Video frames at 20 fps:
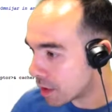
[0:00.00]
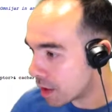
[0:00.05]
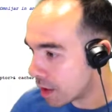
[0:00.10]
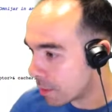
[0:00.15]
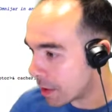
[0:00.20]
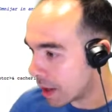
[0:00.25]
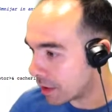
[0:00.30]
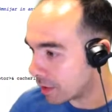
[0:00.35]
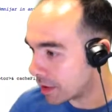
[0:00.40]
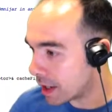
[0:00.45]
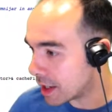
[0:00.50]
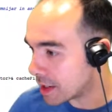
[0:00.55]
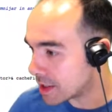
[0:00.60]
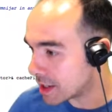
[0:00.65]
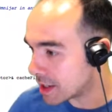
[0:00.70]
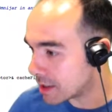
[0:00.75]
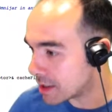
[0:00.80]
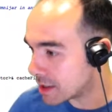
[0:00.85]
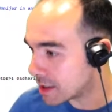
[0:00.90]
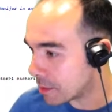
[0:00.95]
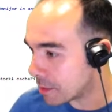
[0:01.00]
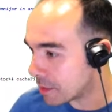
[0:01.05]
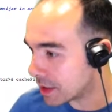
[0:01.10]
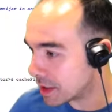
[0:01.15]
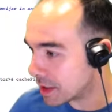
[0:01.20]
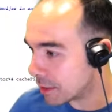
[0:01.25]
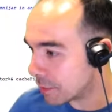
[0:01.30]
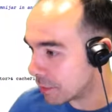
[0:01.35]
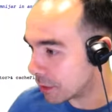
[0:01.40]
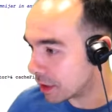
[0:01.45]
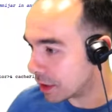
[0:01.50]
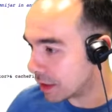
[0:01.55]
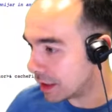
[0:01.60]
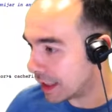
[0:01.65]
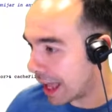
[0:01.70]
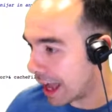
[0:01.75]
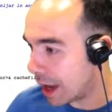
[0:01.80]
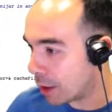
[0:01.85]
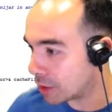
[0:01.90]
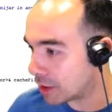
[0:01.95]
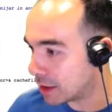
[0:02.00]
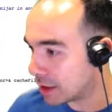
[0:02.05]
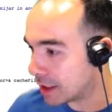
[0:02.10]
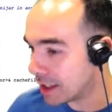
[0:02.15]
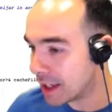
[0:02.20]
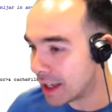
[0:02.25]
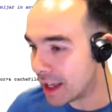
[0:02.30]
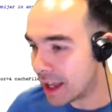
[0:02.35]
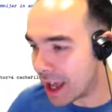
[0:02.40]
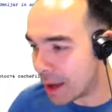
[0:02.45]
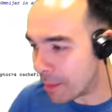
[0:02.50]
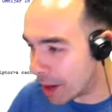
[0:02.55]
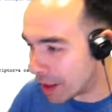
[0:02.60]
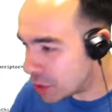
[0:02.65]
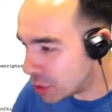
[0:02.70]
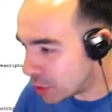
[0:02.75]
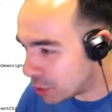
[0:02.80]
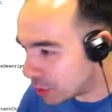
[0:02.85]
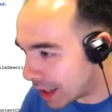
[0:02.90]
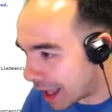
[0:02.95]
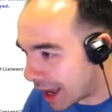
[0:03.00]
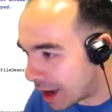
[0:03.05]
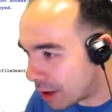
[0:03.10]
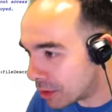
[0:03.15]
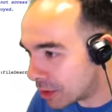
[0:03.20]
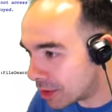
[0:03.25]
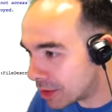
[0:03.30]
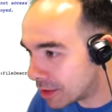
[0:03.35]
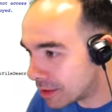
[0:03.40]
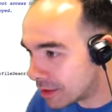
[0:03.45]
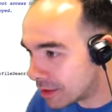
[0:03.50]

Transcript: Apparently, I said something different loudly. Am I too loud?